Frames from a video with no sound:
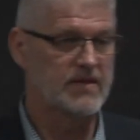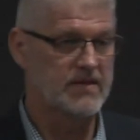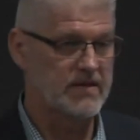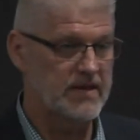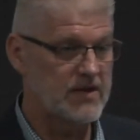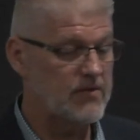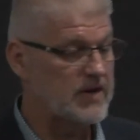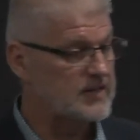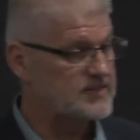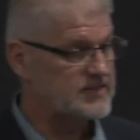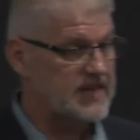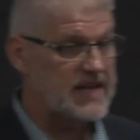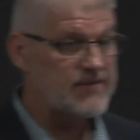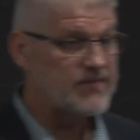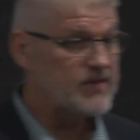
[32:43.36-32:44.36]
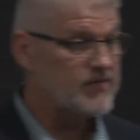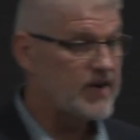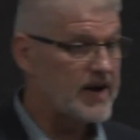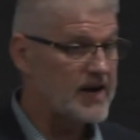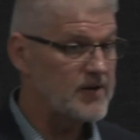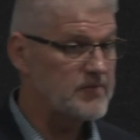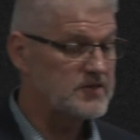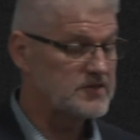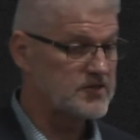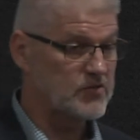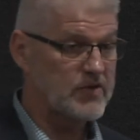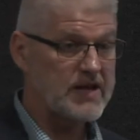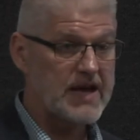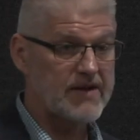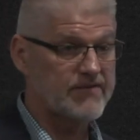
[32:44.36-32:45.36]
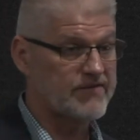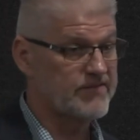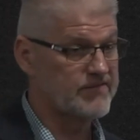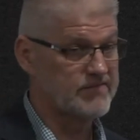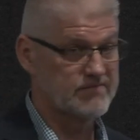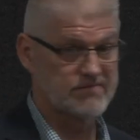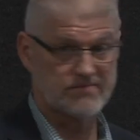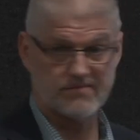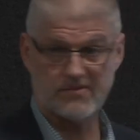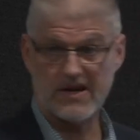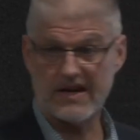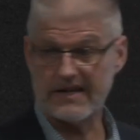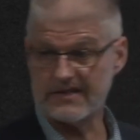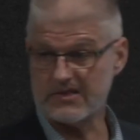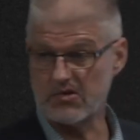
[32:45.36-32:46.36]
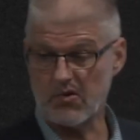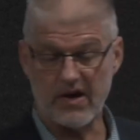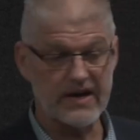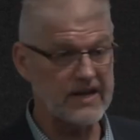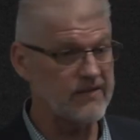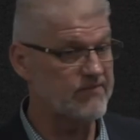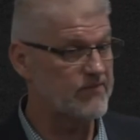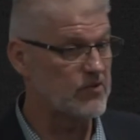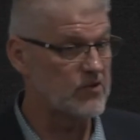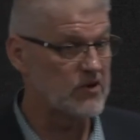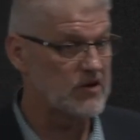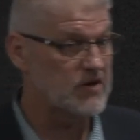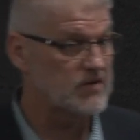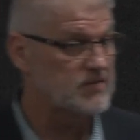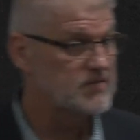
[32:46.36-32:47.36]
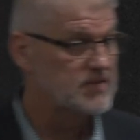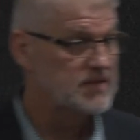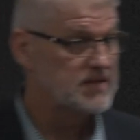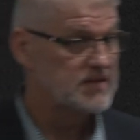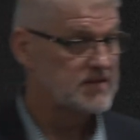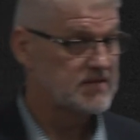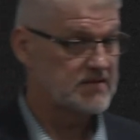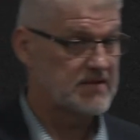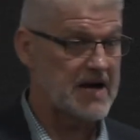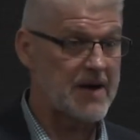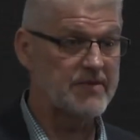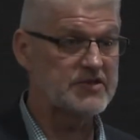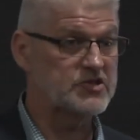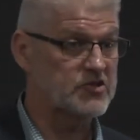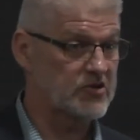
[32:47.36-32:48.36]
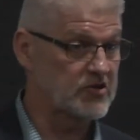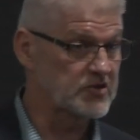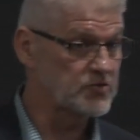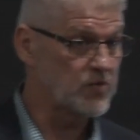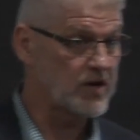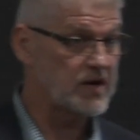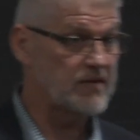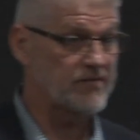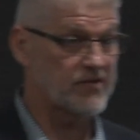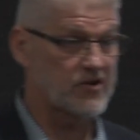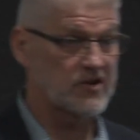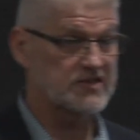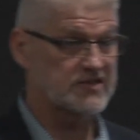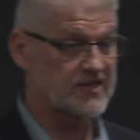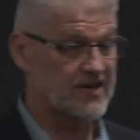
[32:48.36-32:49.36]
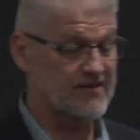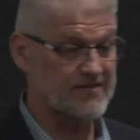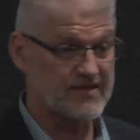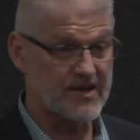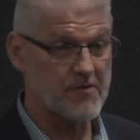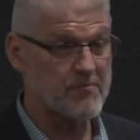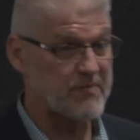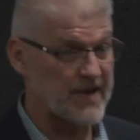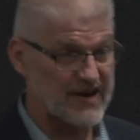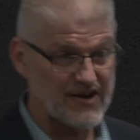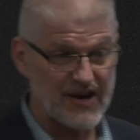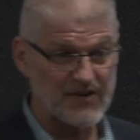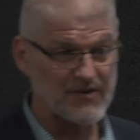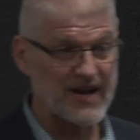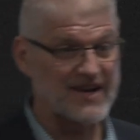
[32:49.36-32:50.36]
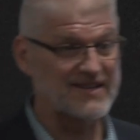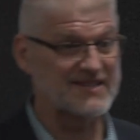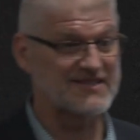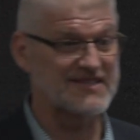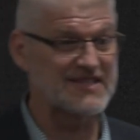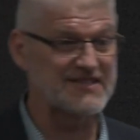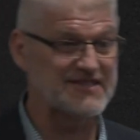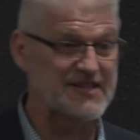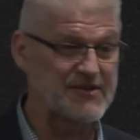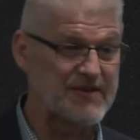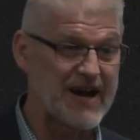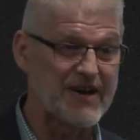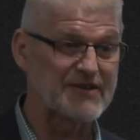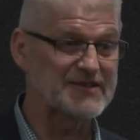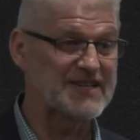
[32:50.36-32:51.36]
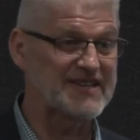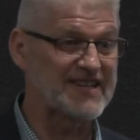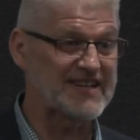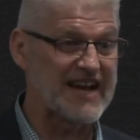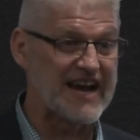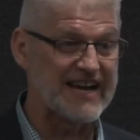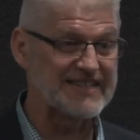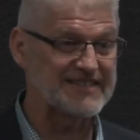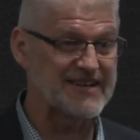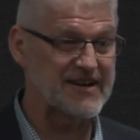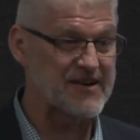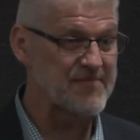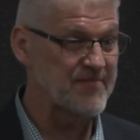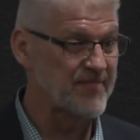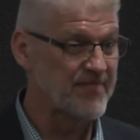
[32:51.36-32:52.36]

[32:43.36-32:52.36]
They want a safe environment. So we have probably 24 Amish girls working for us. They're better at running the CNC routers than the guys are.